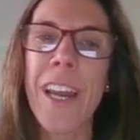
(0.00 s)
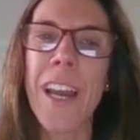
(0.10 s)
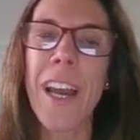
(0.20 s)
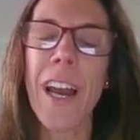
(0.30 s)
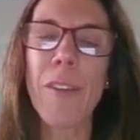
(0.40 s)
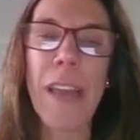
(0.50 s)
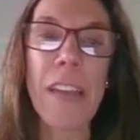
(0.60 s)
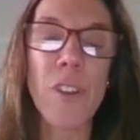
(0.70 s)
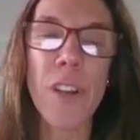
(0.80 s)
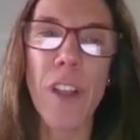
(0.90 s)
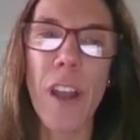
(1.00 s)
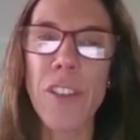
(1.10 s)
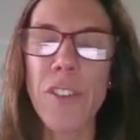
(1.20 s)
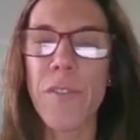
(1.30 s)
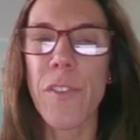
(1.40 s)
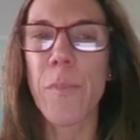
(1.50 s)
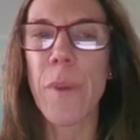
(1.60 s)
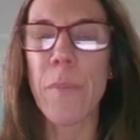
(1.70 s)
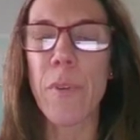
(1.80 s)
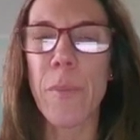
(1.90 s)
I'd like to acknowledge a few
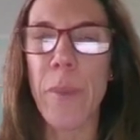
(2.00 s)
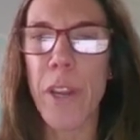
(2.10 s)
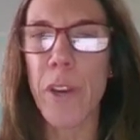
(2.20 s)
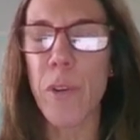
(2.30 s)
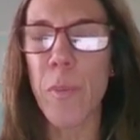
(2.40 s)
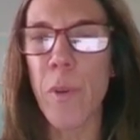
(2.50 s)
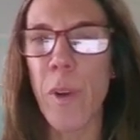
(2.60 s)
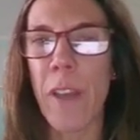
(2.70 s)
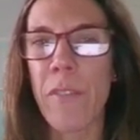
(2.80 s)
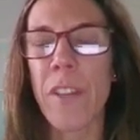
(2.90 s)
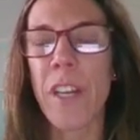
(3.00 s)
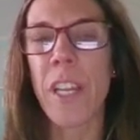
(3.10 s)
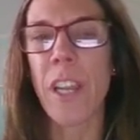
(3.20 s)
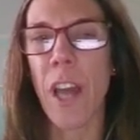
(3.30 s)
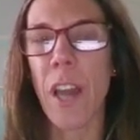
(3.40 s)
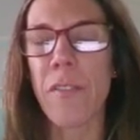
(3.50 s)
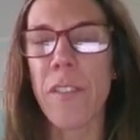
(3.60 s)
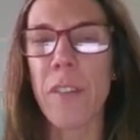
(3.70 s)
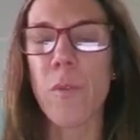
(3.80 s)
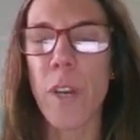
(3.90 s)
people in my group who have done a lot of
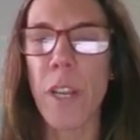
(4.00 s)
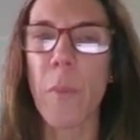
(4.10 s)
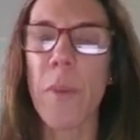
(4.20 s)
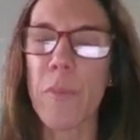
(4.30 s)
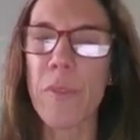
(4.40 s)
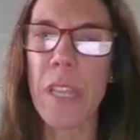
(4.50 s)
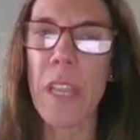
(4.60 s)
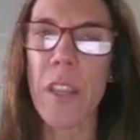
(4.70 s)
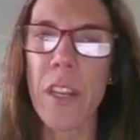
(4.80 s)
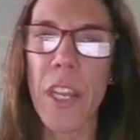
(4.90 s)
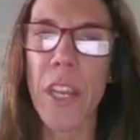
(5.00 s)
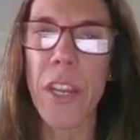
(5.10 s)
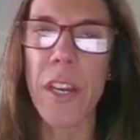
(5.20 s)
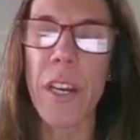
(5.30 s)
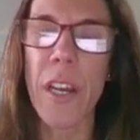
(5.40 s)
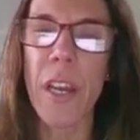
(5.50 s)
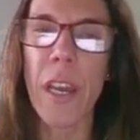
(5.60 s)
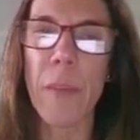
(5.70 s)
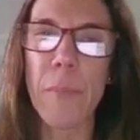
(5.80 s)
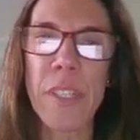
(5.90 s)
the work I'll be presenting here.
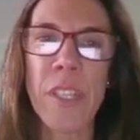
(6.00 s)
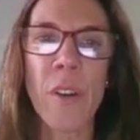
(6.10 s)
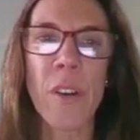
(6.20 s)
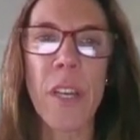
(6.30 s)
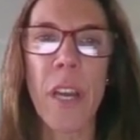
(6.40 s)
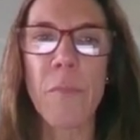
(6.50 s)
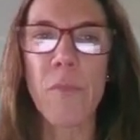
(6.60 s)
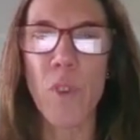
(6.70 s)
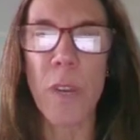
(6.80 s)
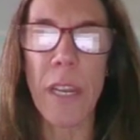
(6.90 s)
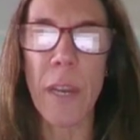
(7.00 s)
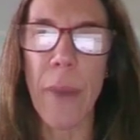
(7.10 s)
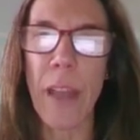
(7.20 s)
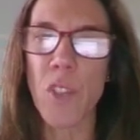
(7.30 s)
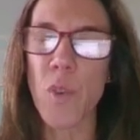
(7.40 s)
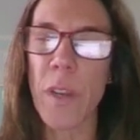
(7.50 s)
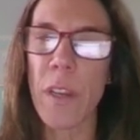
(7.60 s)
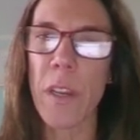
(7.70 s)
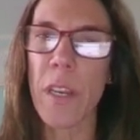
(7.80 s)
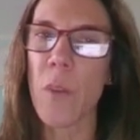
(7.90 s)
In particular, Juliana Baggio and
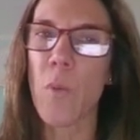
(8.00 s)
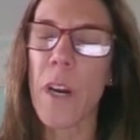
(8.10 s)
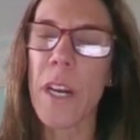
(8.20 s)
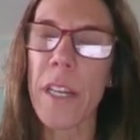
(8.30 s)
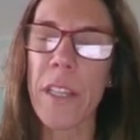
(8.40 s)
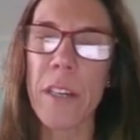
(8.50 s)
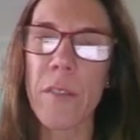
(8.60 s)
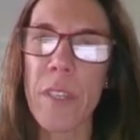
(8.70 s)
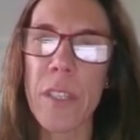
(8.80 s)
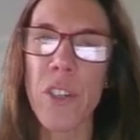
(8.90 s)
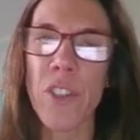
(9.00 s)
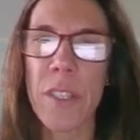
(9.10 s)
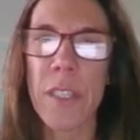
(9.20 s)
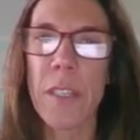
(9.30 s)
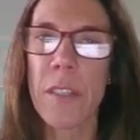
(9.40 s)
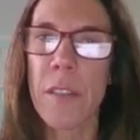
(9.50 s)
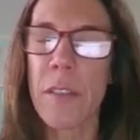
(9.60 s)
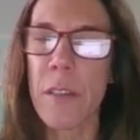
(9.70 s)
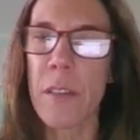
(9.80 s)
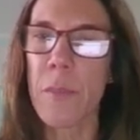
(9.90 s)
Nani Wang, they're research
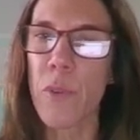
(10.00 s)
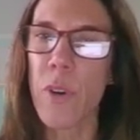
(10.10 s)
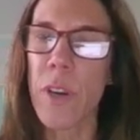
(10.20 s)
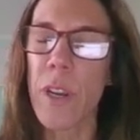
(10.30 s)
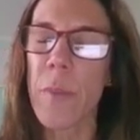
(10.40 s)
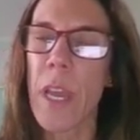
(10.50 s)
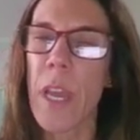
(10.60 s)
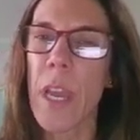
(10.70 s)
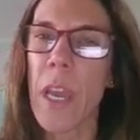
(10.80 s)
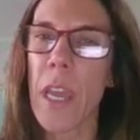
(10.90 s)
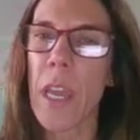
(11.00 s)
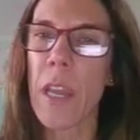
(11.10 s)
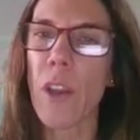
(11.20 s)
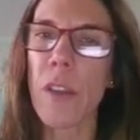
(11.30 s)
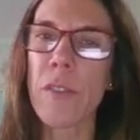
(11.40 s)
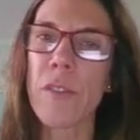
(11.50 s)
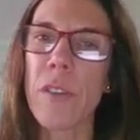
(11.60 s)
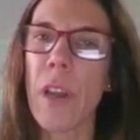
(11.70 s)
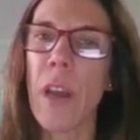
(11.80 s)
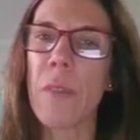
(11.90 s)
assistants in the program. And
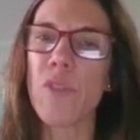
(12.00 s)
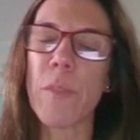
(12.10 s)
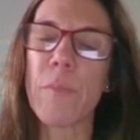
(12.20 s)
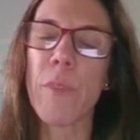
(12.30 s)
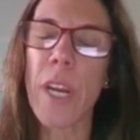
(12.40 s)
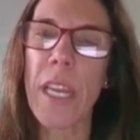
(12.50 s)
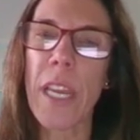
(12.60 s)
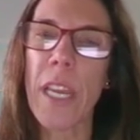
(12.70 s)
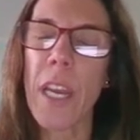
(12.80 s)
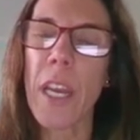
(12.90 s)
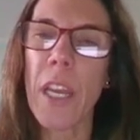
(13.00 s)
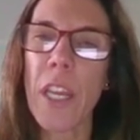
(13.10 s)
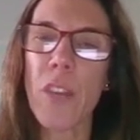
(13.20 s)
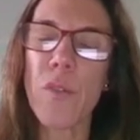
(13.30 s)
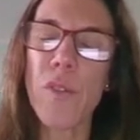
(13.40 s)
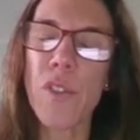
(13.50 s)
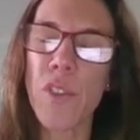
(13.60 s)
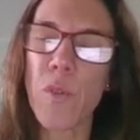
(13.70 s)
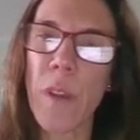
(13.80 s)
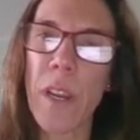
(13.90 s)
Dr. Jim Murley used
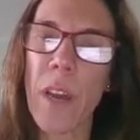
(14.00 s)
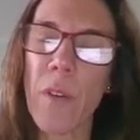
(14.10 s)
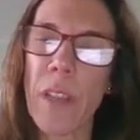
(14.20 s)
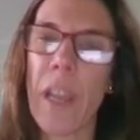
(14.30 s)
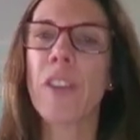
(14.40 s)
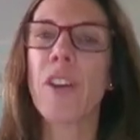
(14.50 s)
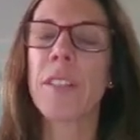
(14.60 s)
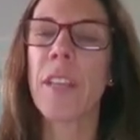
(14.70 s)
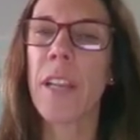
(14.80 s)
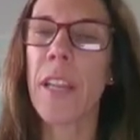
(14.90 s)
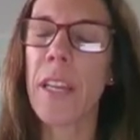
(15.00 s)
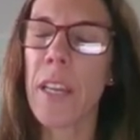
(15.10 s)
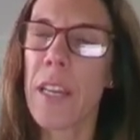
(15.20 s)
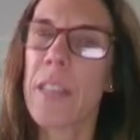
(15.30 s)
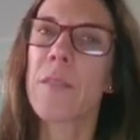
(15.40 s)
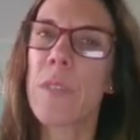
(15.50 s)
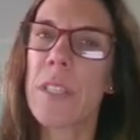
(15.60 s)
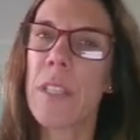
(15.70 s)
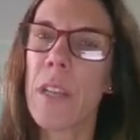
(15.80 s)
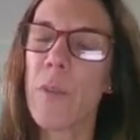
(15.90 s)
to run our diagnostic clinic, has
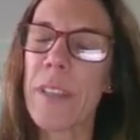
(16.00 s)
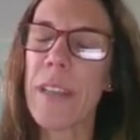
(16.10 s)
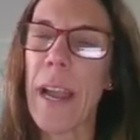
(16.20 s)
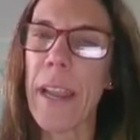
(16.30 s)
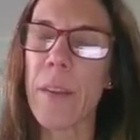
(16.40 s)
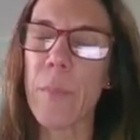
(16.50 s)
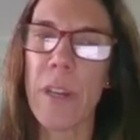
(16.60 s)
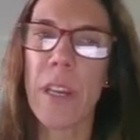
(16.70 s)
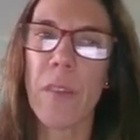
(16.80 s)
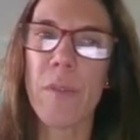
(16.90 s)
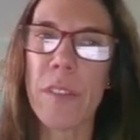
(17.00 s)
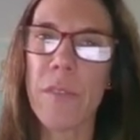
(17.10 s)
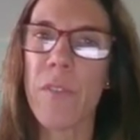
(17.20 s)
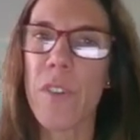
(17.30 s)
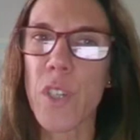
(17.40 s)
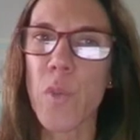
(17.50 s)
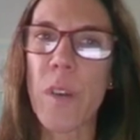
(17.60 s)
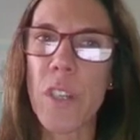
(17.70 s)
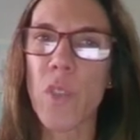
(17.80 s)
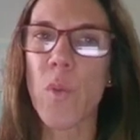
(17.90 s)
recently retired, but he was the first
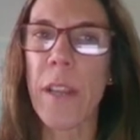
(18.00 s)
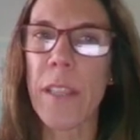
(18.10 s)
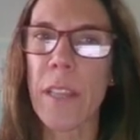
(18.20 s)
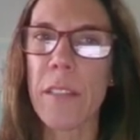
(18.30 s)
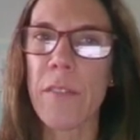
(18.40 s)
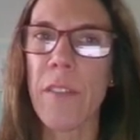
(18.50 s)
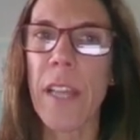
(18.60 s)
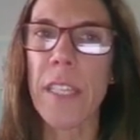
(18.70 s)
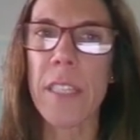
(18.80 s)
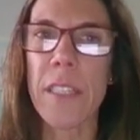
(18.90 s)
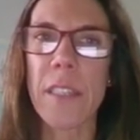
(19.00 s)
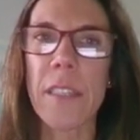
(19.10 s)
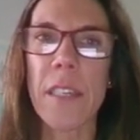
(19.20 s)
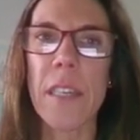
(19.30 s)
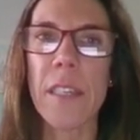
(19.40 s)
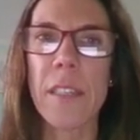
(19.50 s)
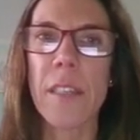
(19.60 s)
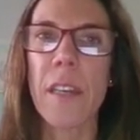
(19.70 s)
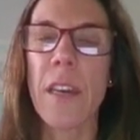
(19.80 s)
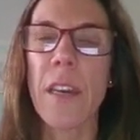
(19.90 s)
one to identify this disease
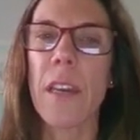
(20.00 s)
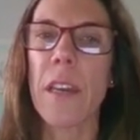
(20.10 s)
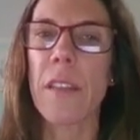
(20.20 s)
in the